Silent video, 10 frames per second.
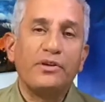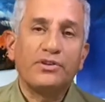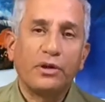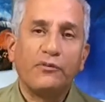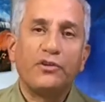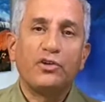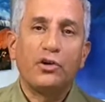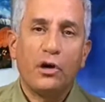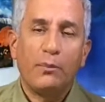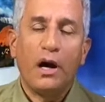and so if you
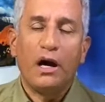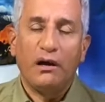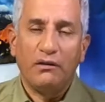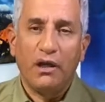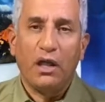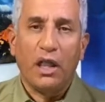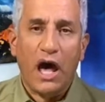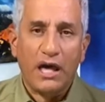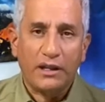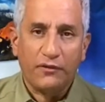do a
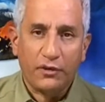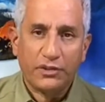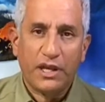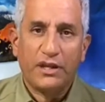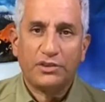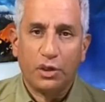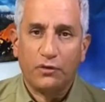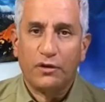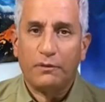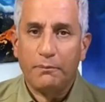lot of those tests
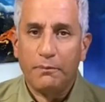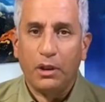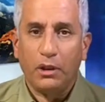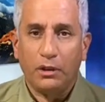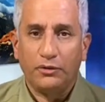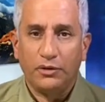over a